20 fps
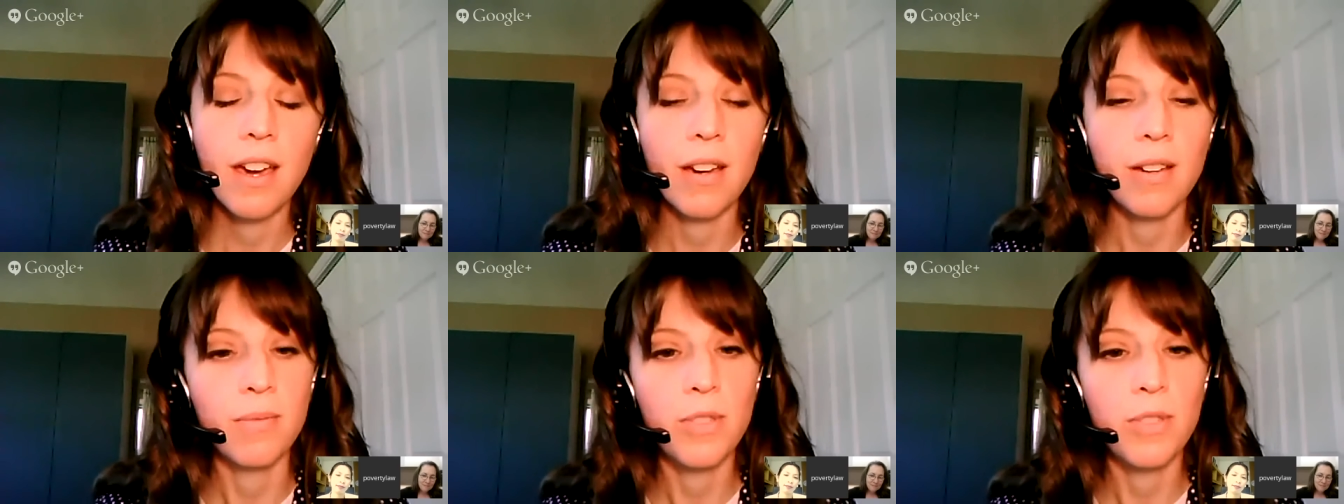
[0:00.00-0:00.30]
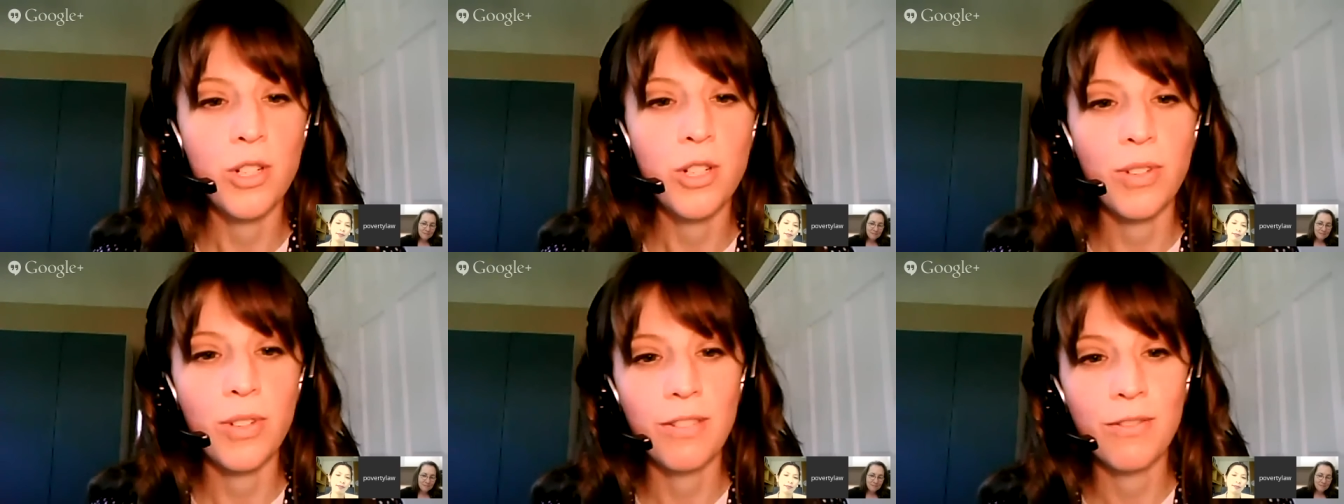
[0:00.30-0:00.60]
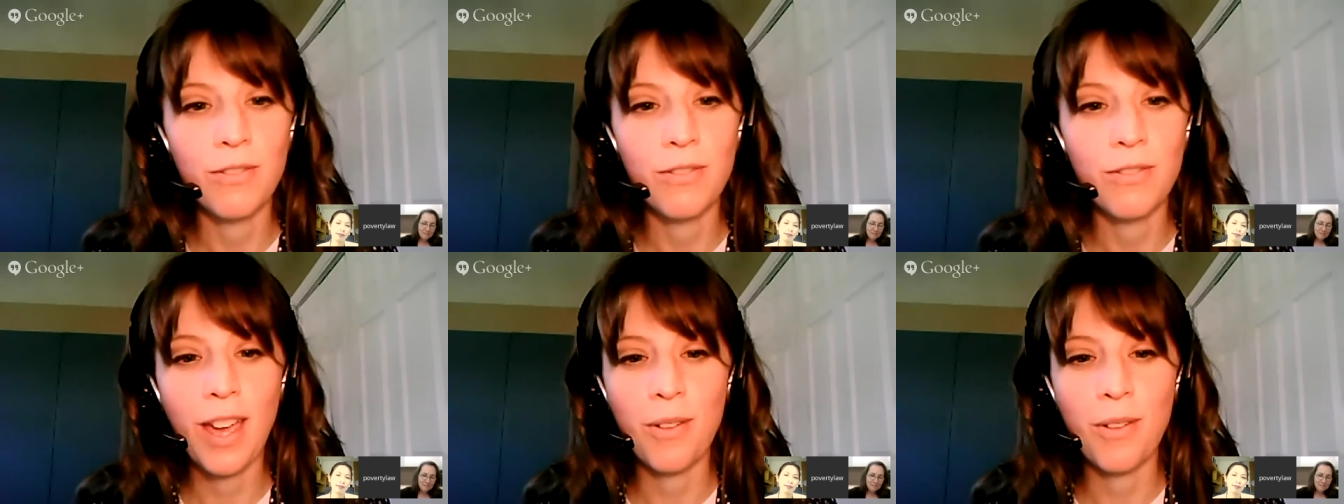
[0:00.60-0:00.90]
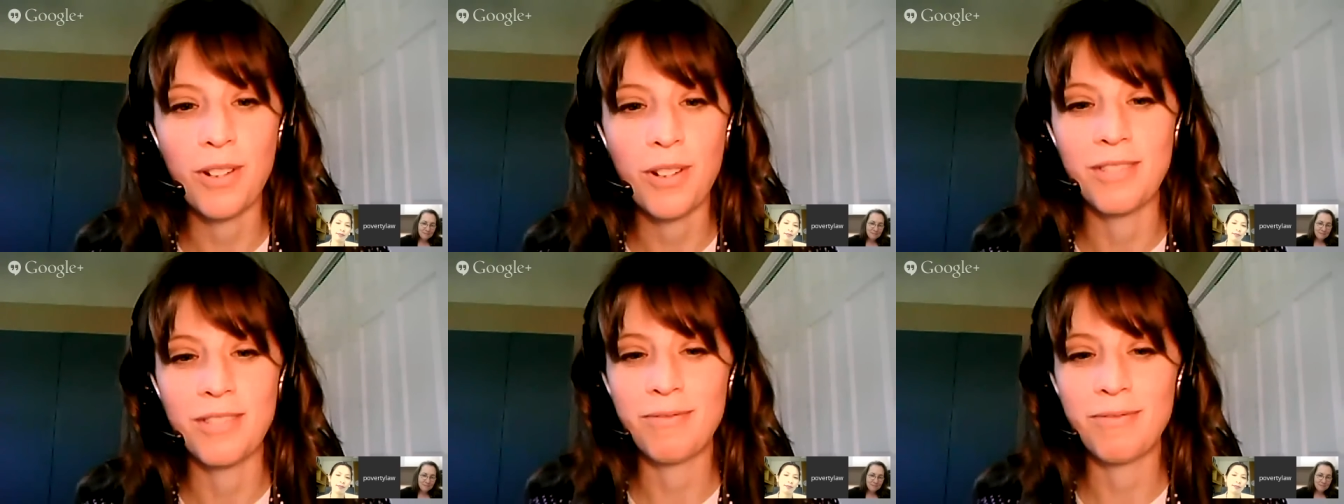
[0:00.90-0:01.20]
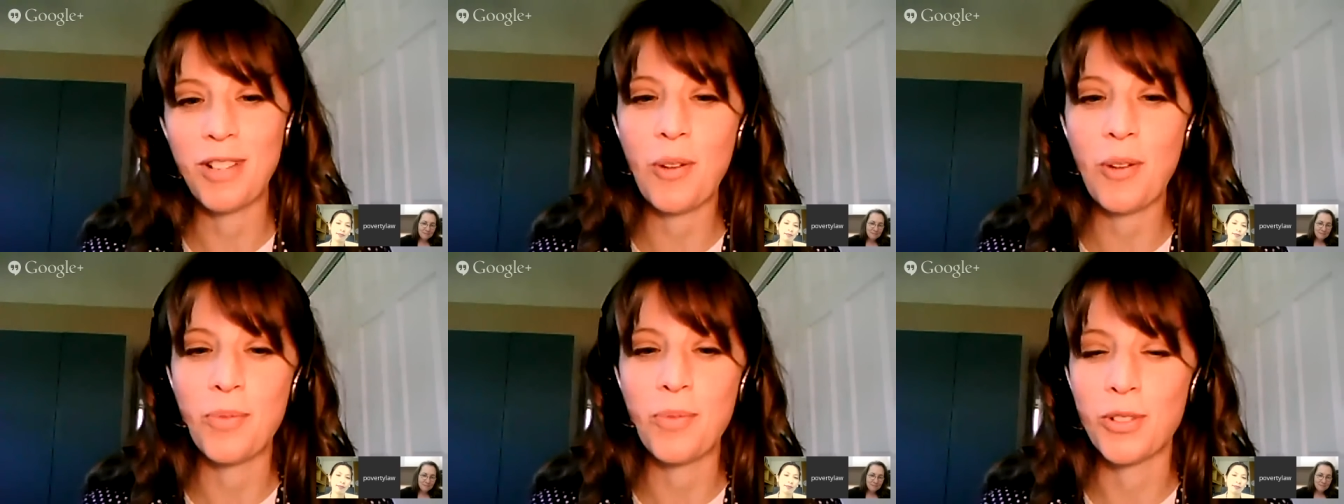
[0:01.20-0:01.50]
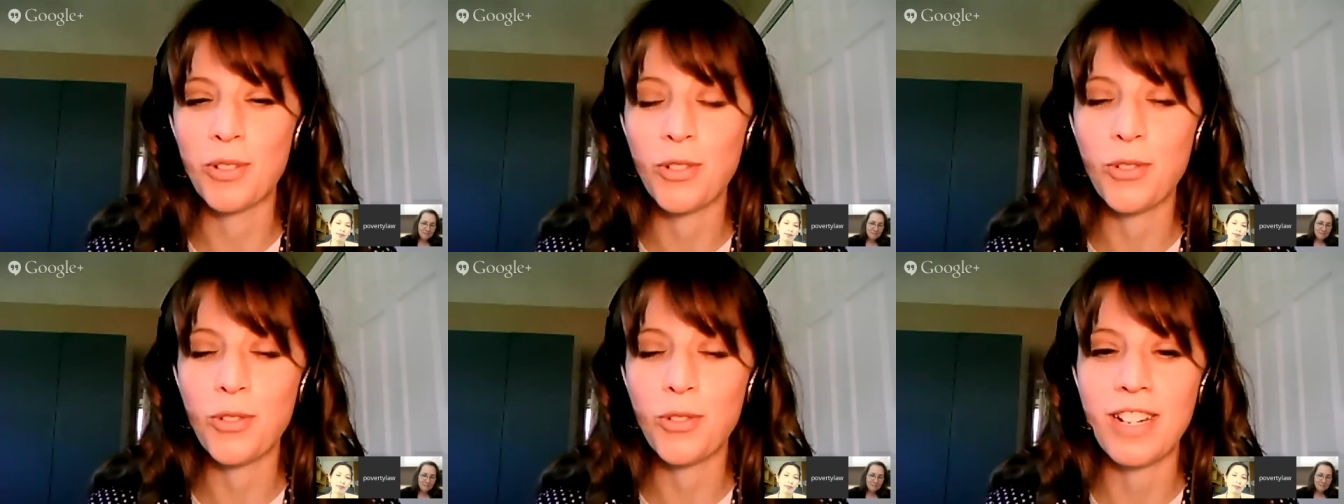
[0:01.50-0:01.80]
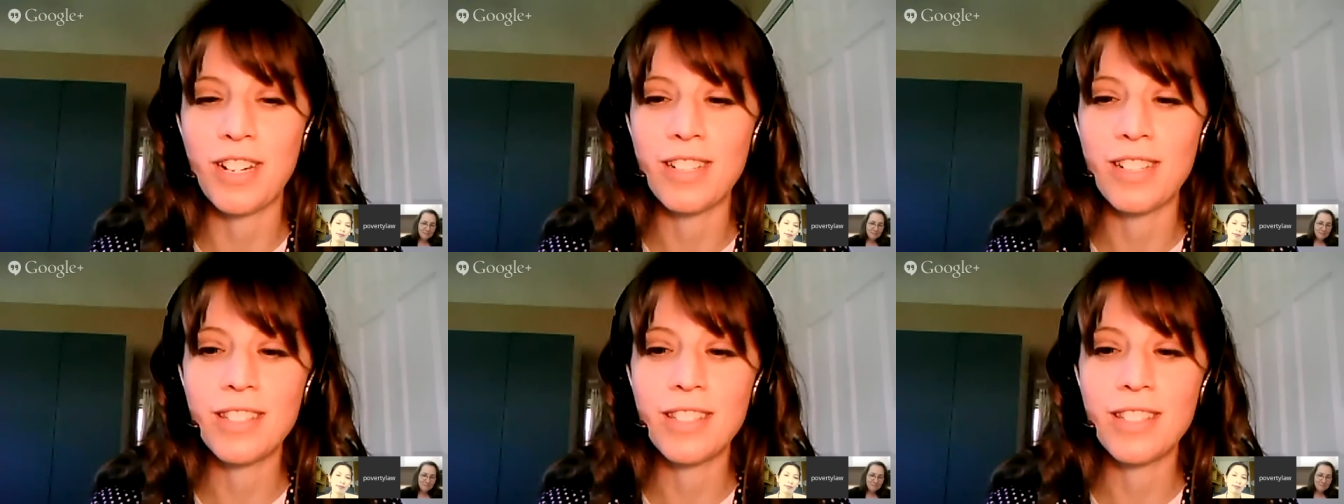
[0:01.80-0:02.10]
tune in for that one. We hope you'll join
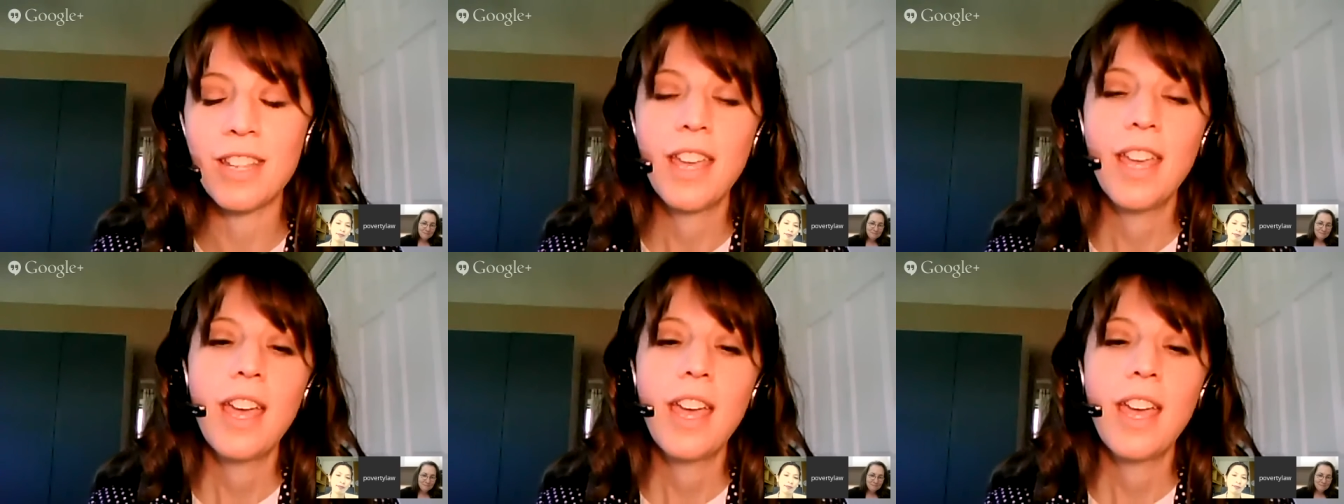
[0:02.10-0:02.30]
us.